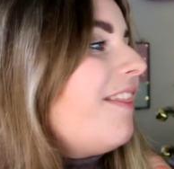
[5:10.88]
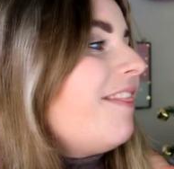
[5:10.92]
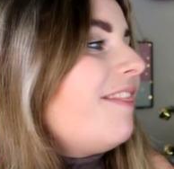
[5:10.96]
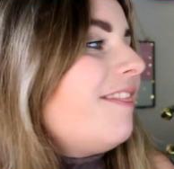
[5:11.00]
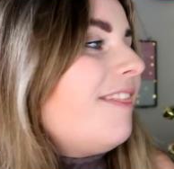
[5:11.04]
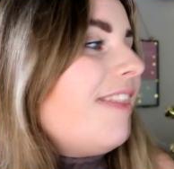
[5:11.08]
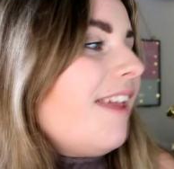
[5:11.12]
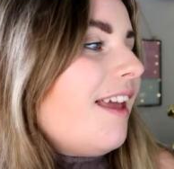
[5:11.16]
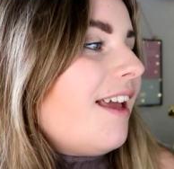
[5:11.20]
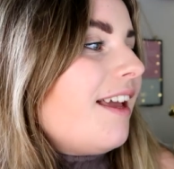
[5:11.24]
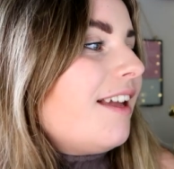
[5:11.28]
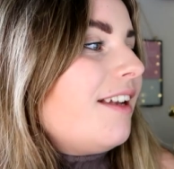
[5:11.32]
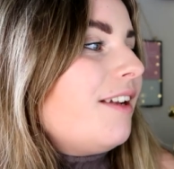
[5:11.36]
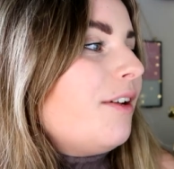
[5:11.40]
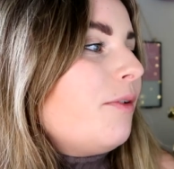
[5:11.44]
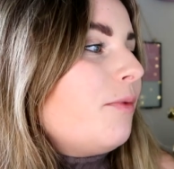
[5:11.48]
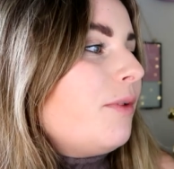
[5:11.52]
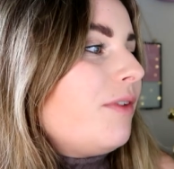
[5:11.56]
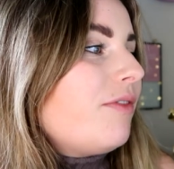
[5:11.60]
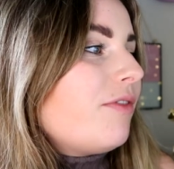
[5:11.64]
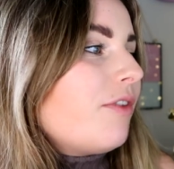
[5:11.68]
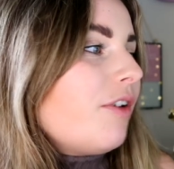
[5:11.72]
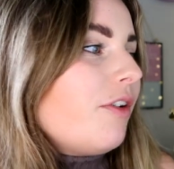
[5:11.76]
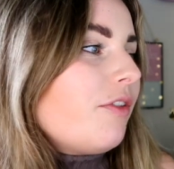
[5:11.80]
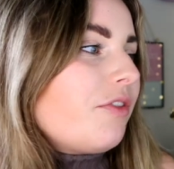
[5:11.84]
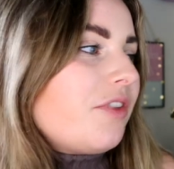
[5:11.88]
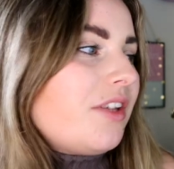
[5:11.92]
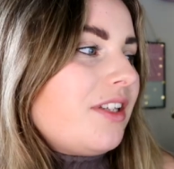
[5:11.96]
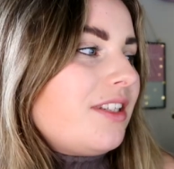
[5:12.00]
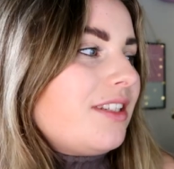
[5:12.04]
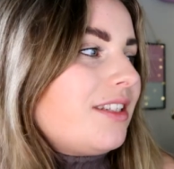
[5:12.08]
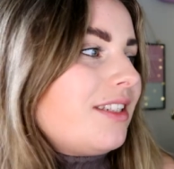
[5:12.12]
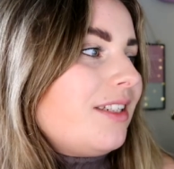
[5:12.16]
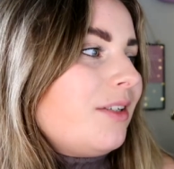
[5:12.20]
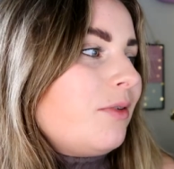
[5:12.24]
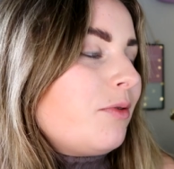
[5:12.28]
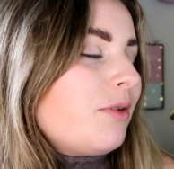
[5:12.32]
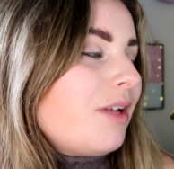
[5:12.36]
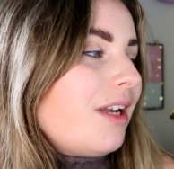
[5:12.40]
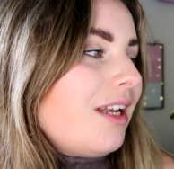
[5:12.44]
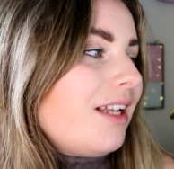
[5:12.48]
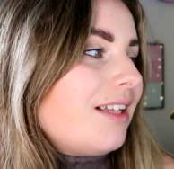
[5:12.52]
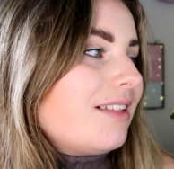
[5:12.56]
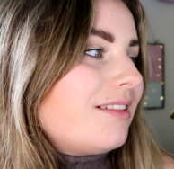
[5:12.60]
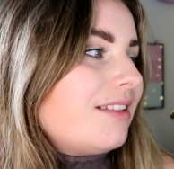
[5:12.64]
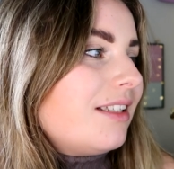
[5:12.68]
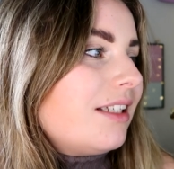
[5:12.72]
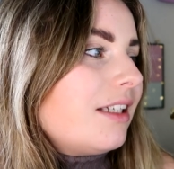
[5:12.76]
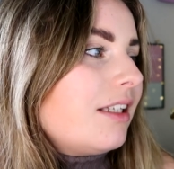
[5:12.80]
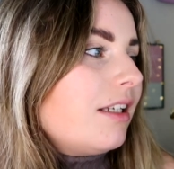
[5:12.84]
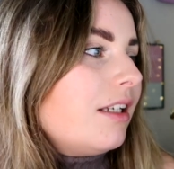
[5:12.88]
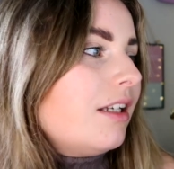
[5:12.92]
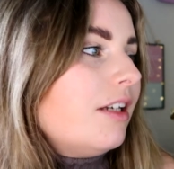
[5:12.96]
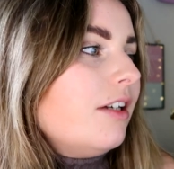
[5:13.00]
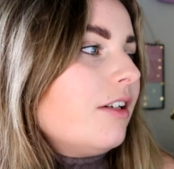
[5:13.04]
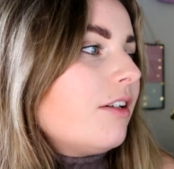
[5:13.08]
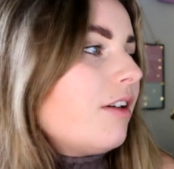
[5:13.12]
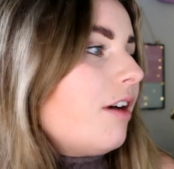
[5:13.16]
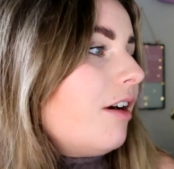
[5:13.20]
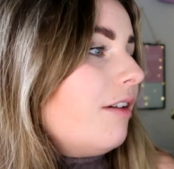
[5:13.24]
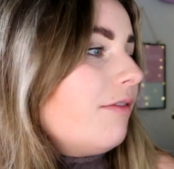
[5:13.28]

And then we've got this little classic look.